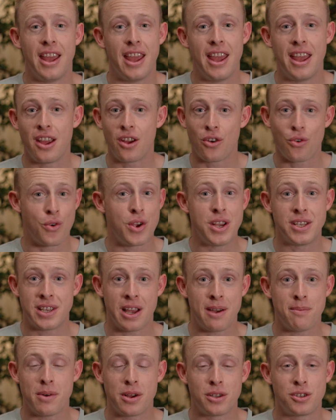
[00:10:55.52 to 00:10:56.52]
increase
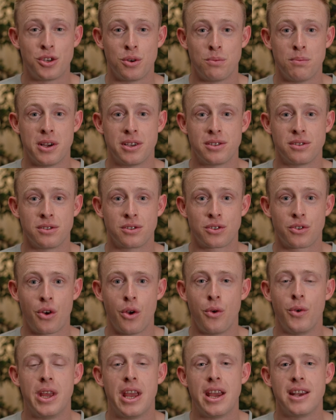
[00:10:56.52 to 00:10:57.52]
how much your muscles grow.
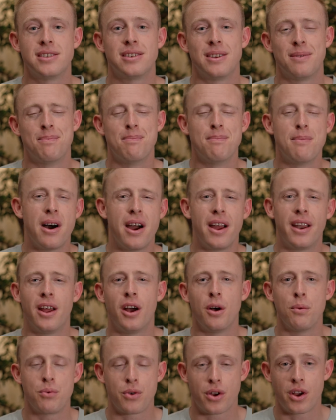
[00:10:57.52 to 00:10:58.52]
Yes, it might
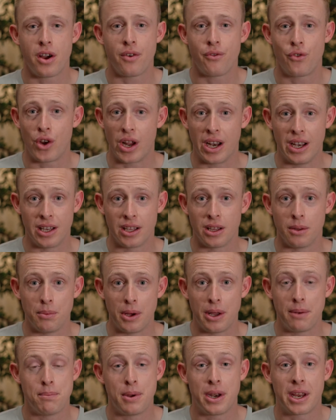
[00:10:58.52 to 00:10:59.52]
help recovery a little
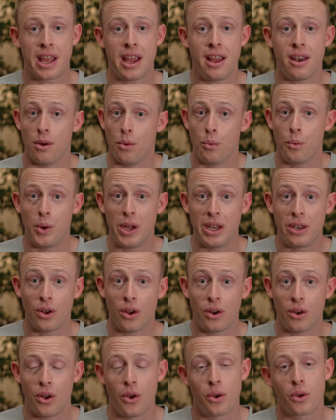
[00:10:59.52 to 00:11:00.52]
bit, but again, we
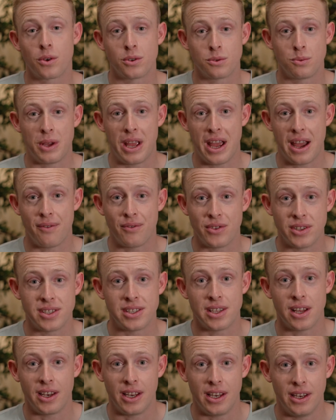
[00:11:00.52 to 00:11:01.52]
don't know because we haven't
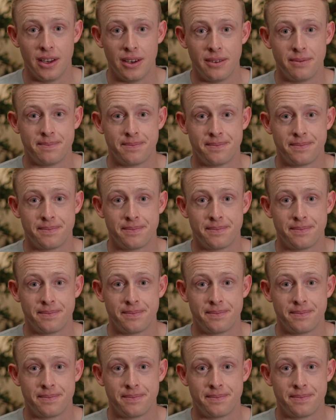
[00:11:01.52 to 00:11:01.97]
studied it.